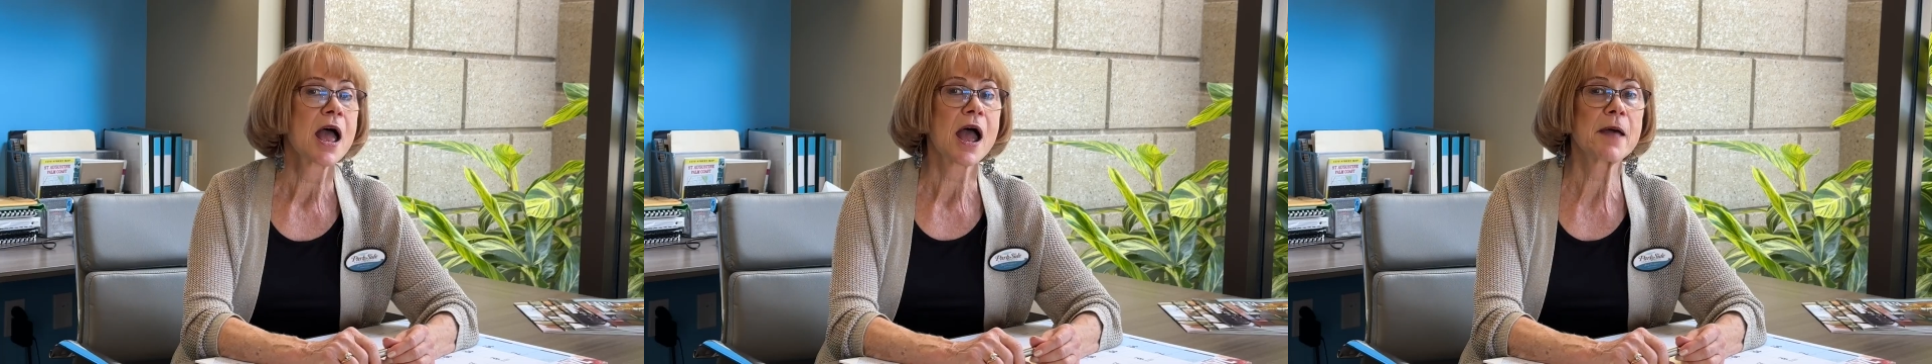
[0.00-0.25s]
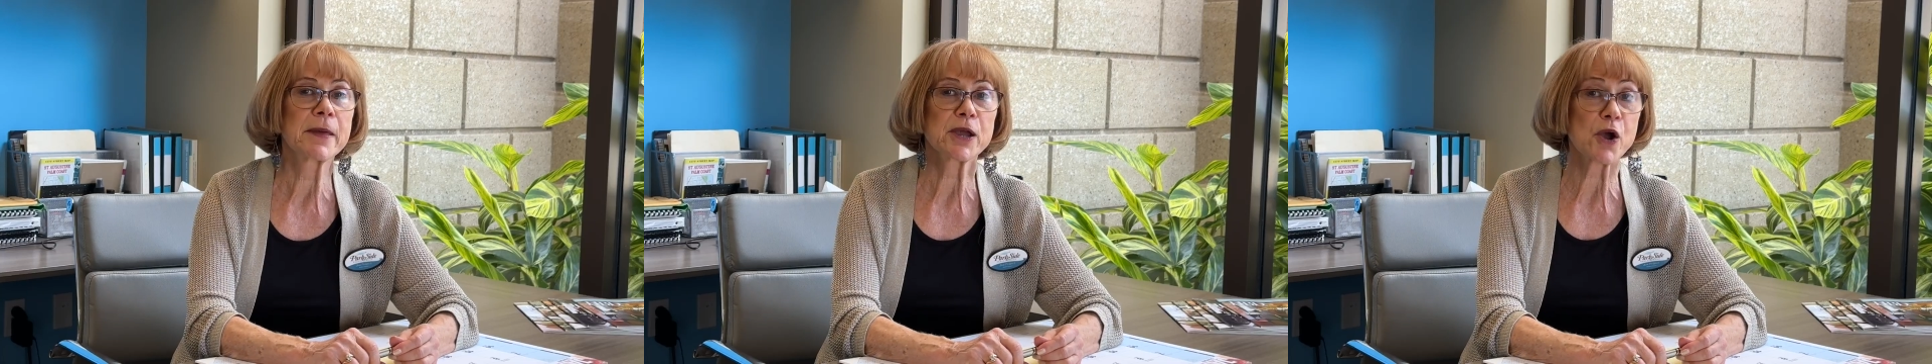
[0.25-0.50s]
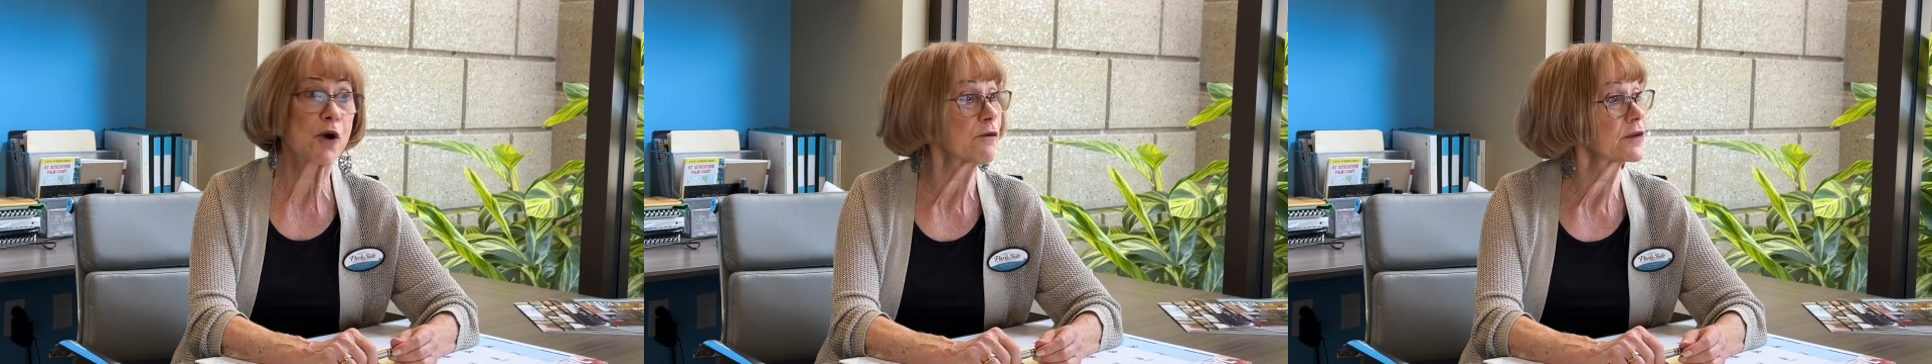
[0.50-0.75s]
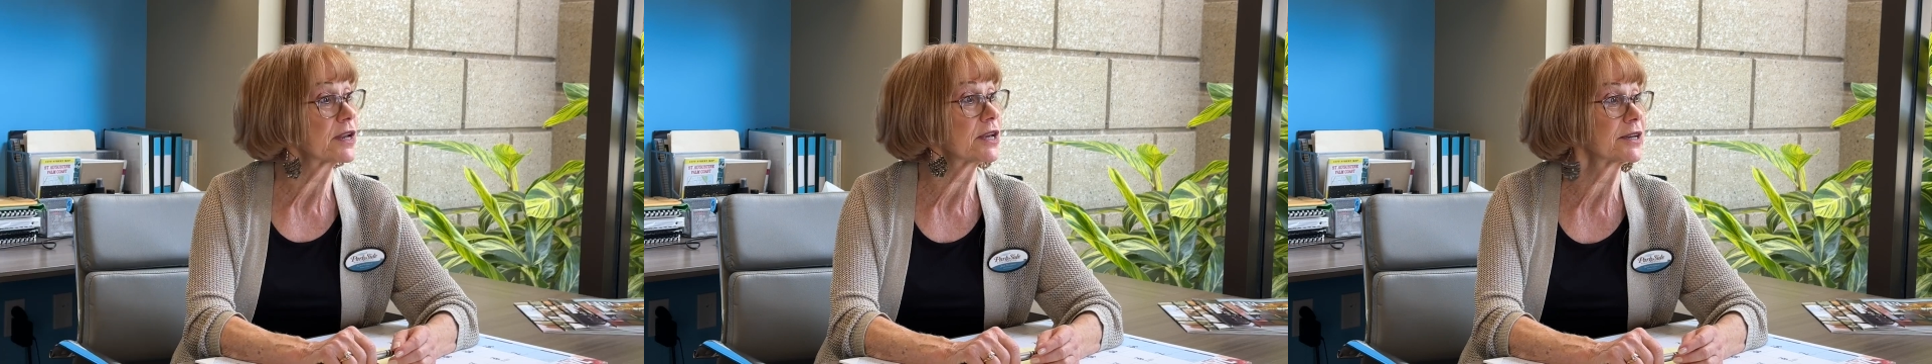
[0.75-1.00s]
And then
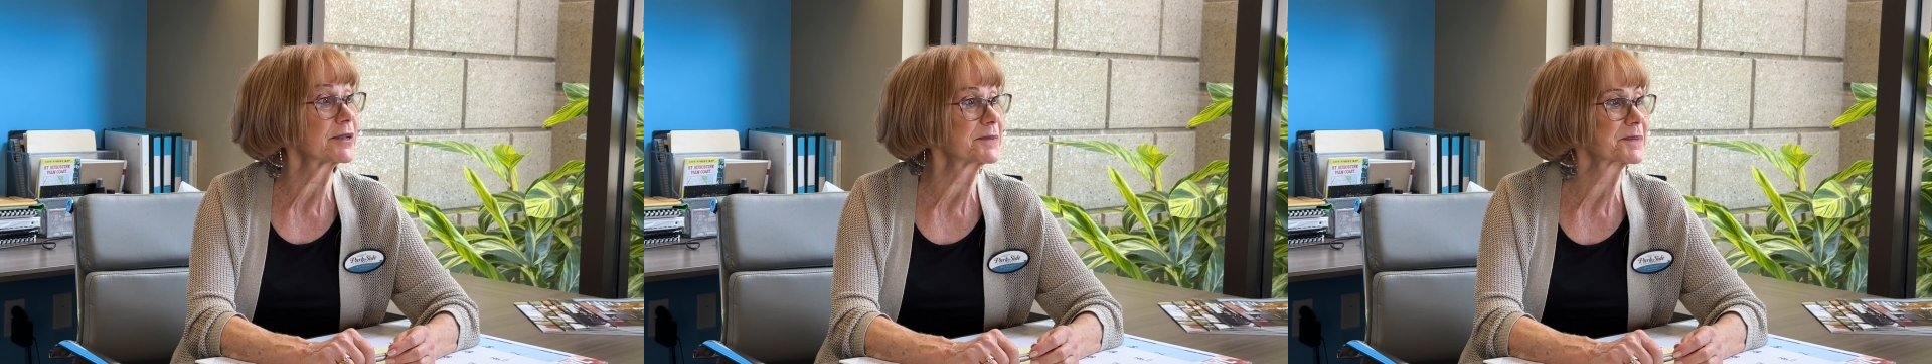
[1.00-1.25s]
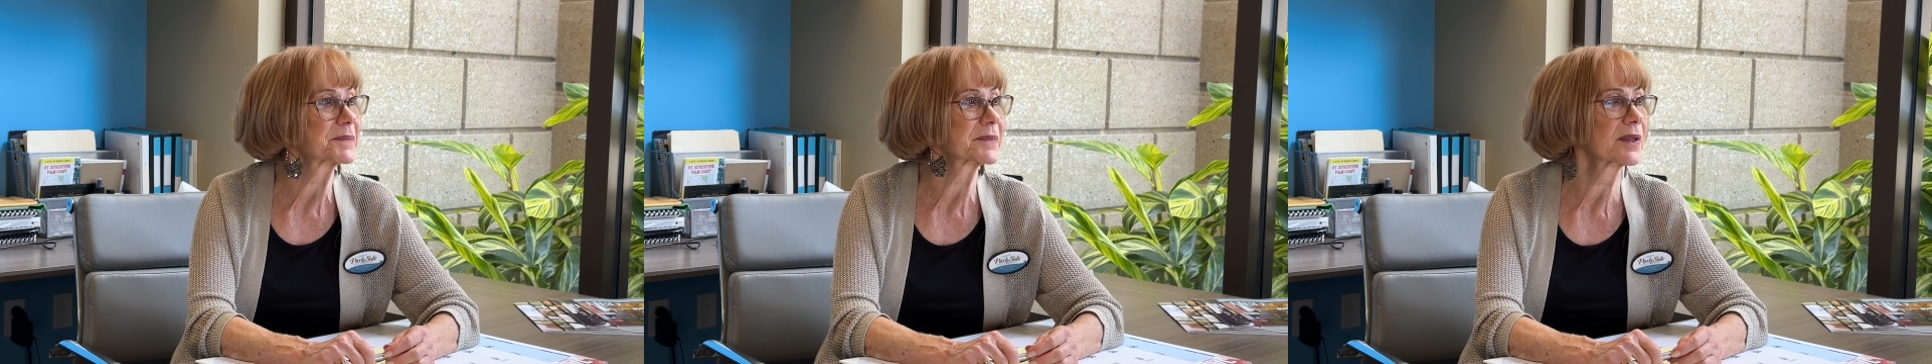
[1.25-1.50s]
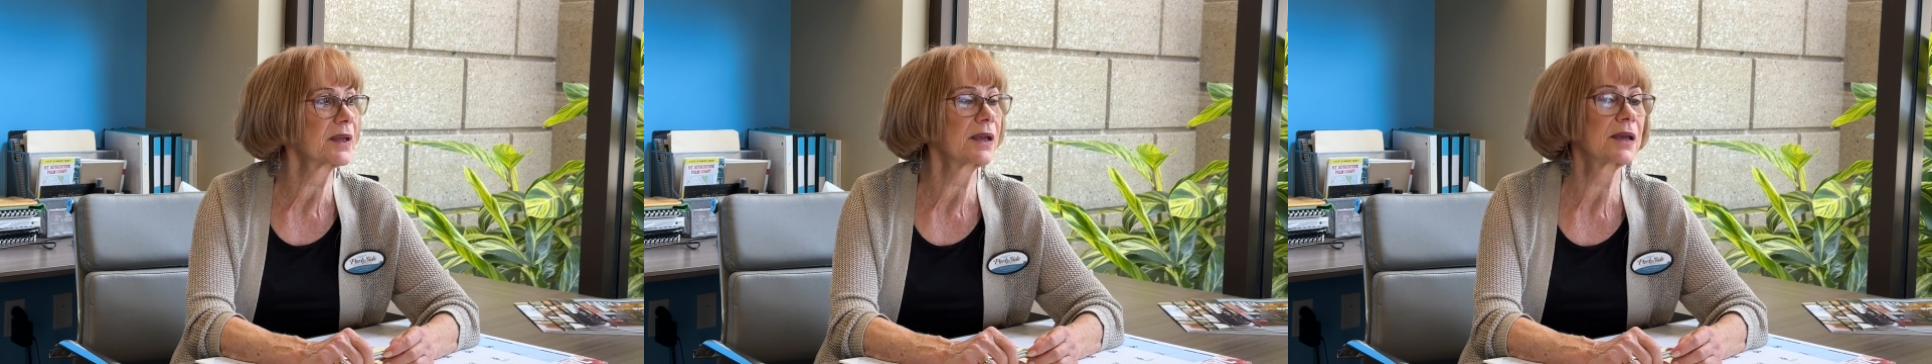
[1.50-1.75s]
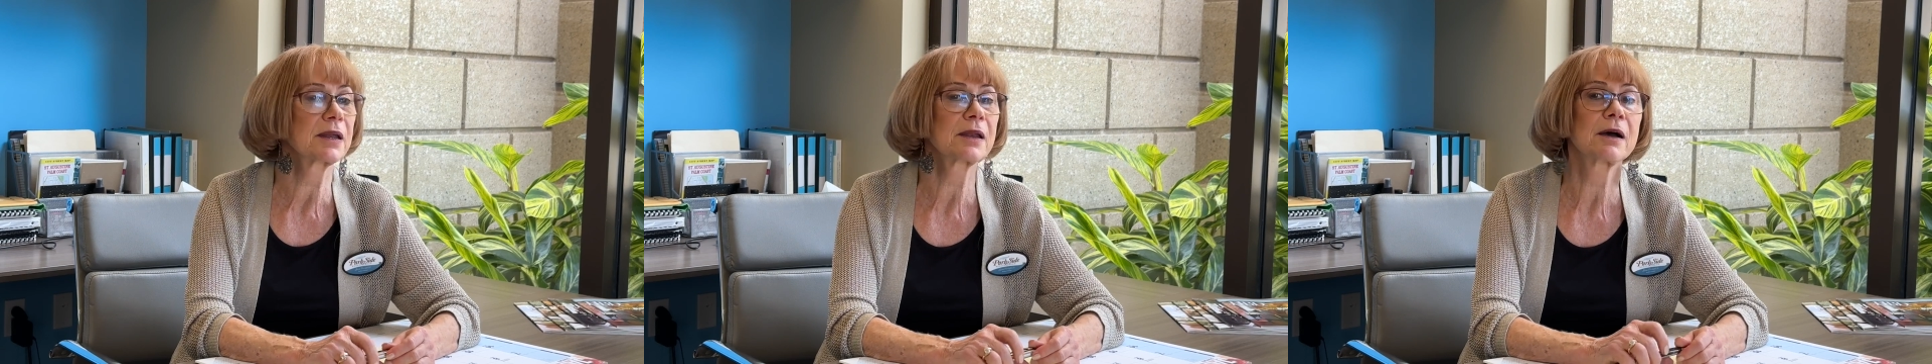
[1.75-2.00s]
COVID hit.
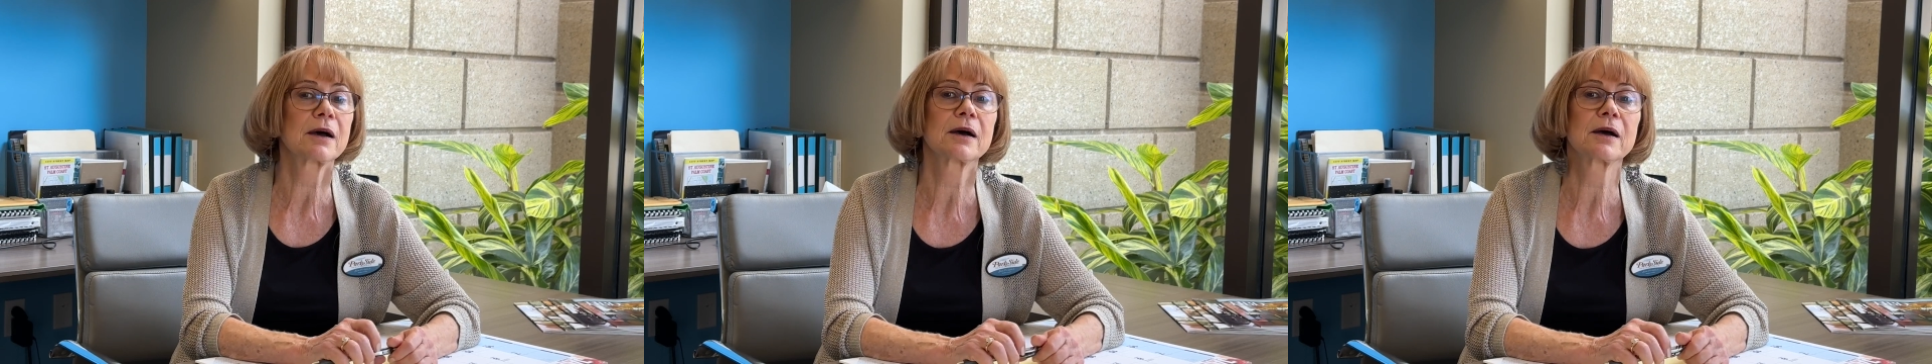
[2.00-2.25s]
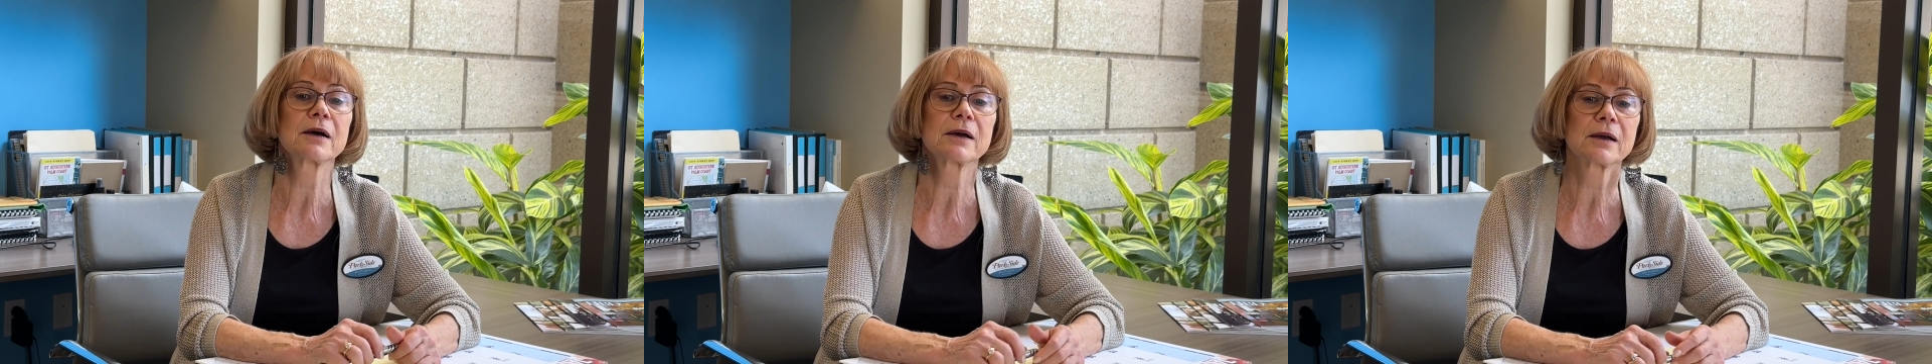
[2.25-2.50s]
And uh,